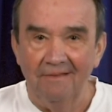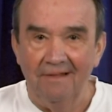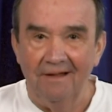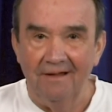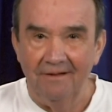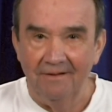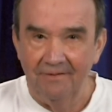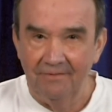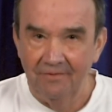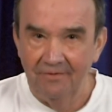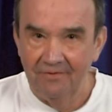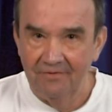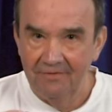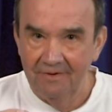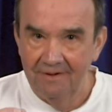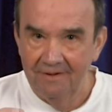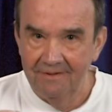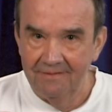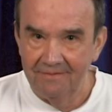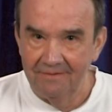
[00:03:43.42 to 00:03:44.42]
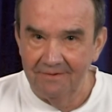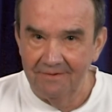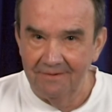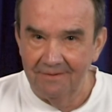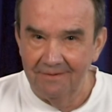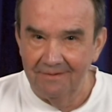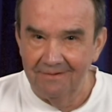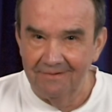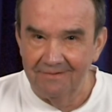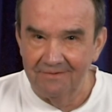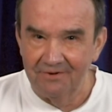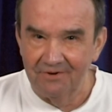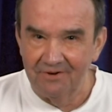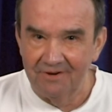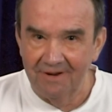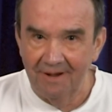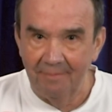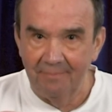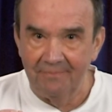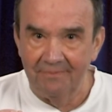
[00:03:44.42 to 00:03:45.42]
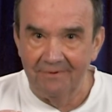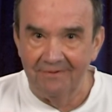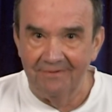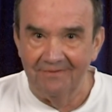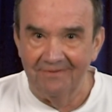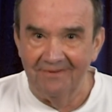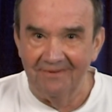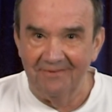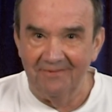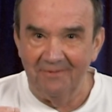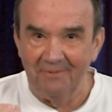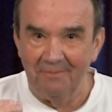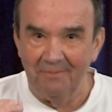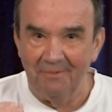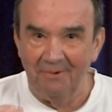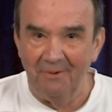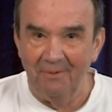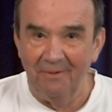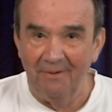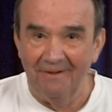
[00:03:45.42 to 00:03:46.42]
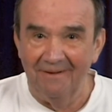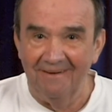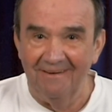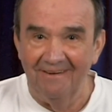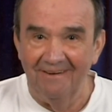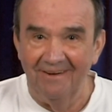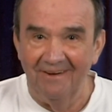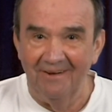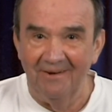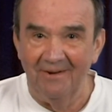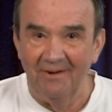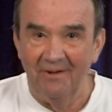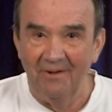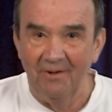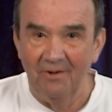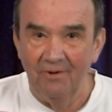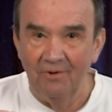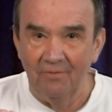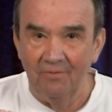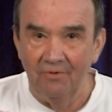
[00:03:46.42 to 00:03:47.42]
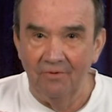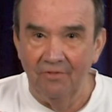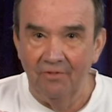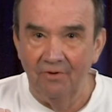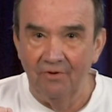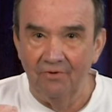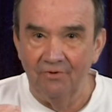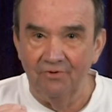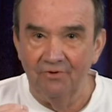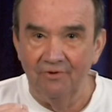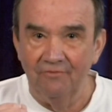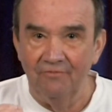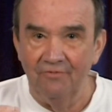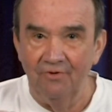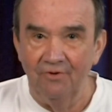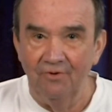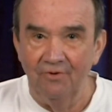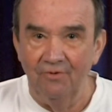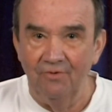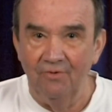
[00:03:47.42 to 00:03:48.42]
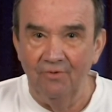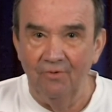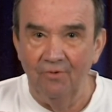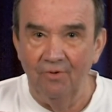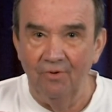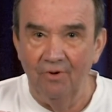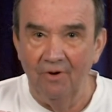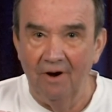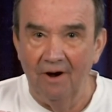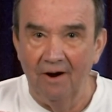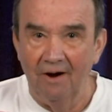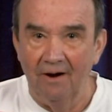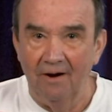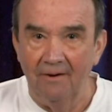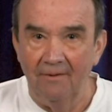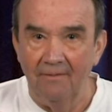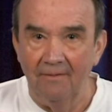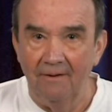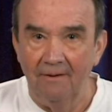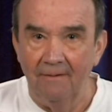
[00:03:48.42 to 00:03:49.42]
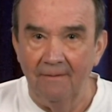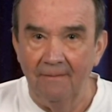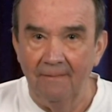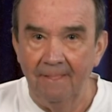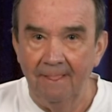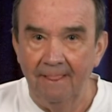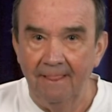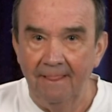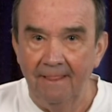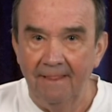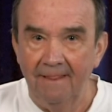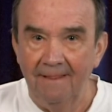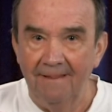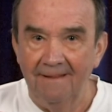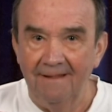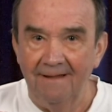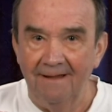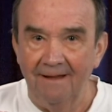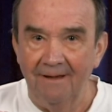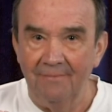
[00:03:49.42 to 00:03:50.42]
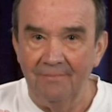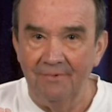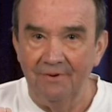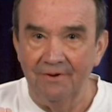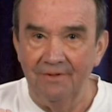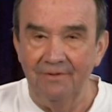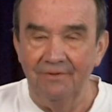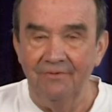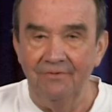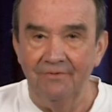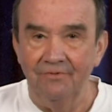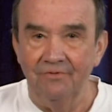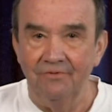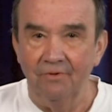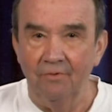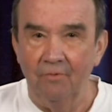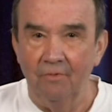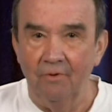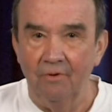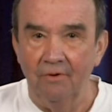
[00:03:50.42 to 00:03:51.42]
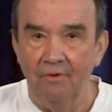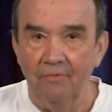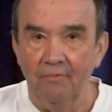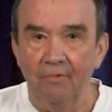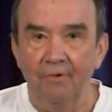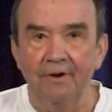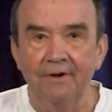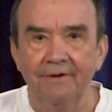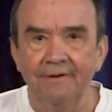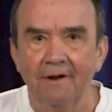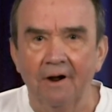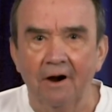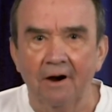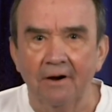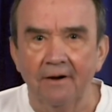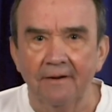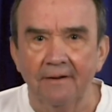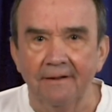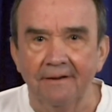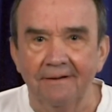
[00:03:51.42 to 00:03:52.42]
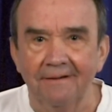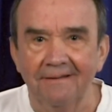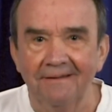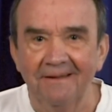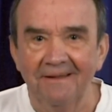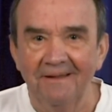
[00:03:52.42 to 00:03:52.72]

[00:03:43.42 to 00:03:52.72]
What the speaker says: I understand there's a little skepticism going on with those of you who are, I'm going to use the word retarded,